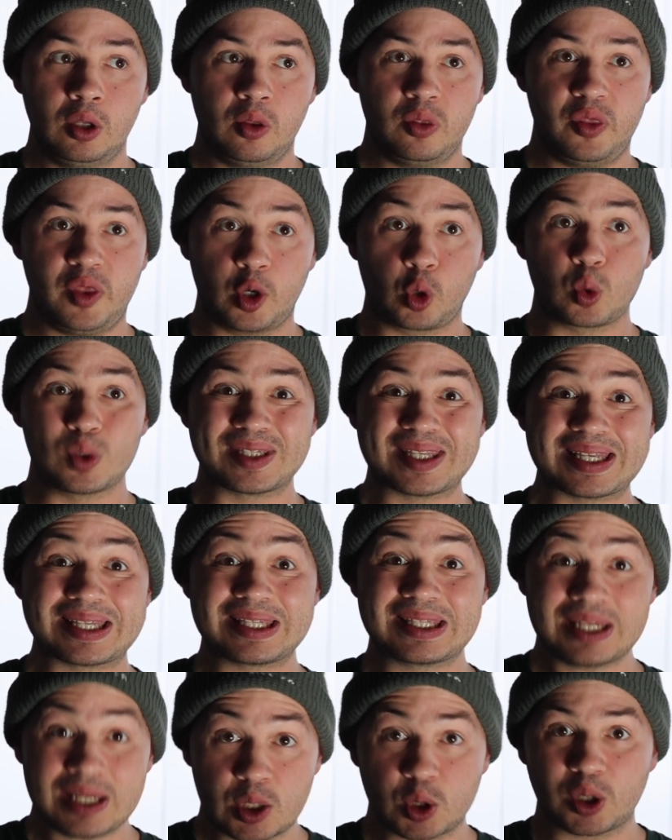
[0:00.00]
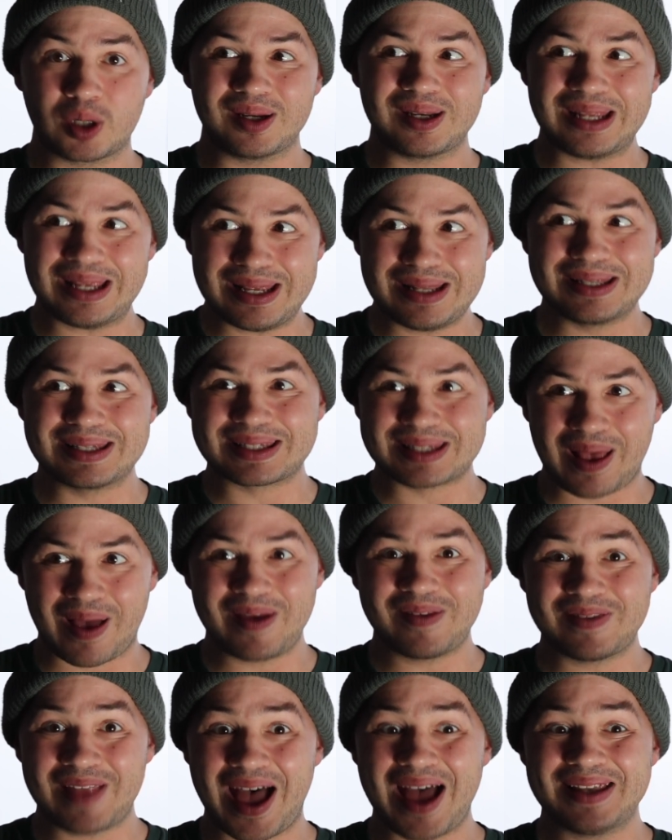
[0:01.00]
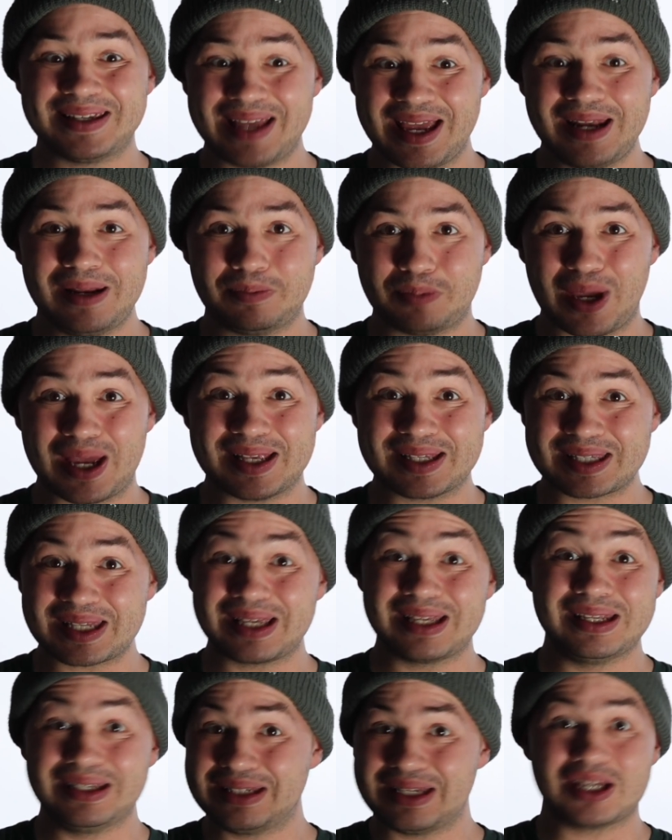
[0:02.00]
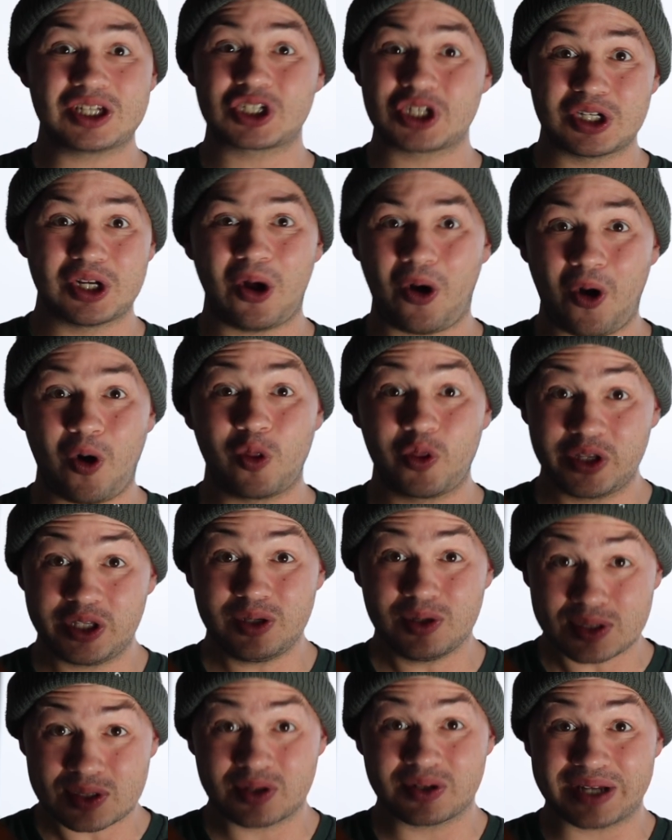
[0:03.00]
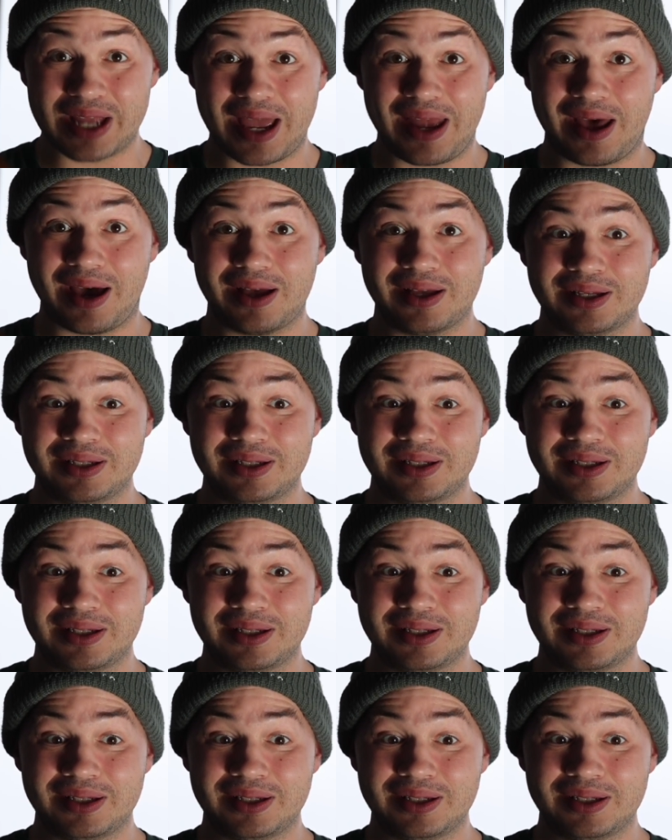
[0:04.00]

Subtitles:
there was a secret inside that database in addition to all the user data.